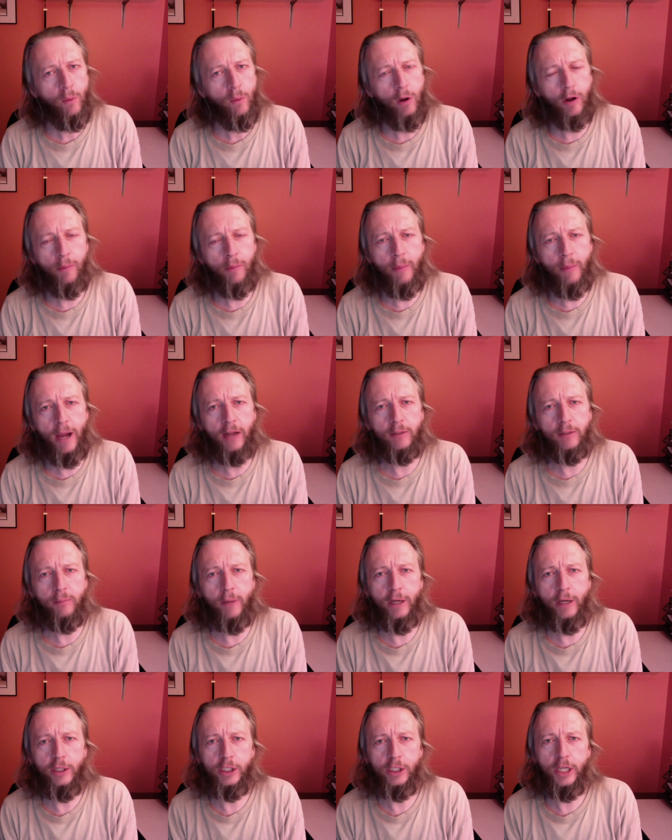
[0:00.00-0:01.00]
Welcome back to
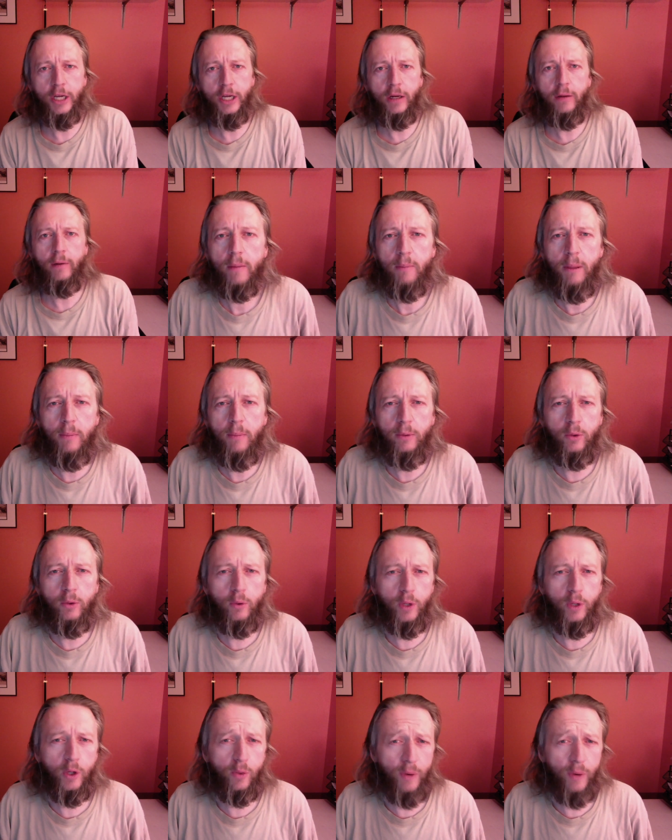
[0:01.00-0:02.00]
my channel. People
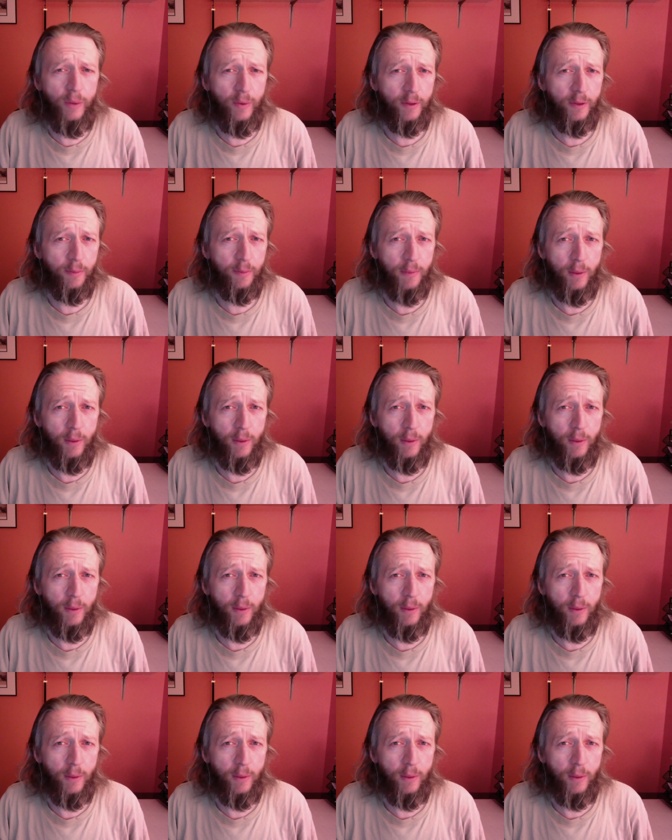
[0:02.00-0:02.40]
don't agree with